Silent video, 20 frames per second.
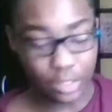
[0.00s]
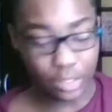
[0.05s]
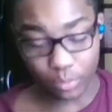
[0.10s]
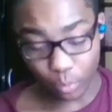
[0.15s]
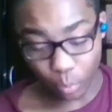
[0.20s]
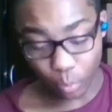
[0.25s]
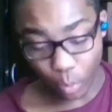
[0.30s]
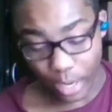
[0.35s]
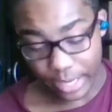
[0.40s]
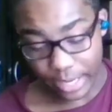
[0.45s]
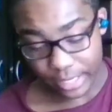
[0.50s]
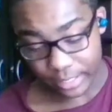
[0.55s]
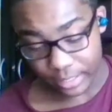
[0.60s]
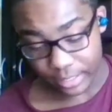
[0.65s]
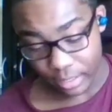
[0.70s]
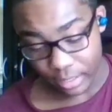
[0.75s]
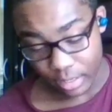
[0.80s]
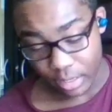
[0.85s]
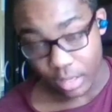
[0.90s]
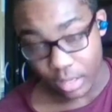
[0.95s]
white,
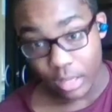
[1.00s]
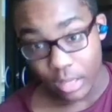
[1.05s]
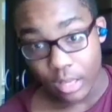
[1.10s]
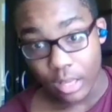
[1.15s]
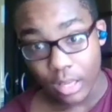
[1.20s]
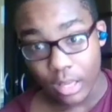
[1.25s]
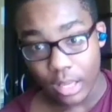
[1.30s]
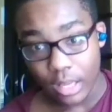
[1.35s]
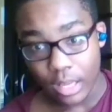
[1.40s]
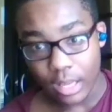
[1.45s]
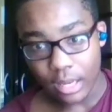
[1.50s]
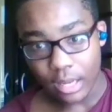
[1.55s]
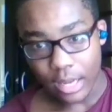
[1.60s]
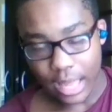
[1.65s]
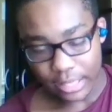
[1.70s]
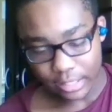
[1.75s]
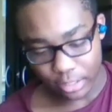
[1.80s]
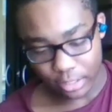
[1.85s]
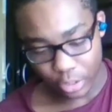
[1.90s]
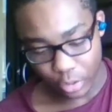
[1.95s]
and
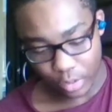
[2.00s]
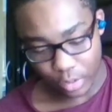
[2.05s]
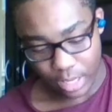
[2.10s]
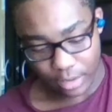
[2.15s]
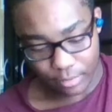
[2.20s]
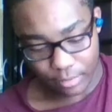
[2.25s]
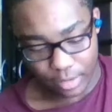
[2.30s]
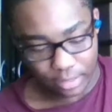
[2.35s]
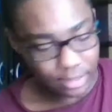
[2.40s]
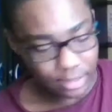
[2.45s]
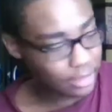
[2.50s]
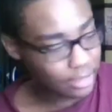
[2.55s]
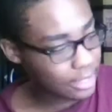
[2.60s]
that's to give it